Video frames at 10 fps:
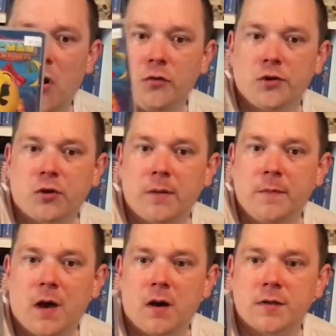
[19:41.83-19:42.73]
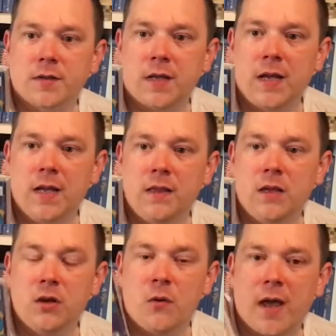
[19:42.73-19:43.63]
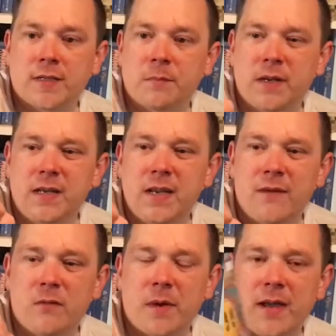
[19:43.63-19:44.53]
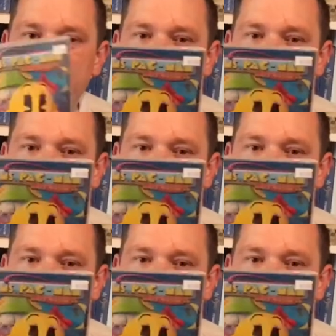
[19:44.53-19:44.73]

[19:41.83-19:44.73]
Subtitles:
the Dreamcast in the US, but never made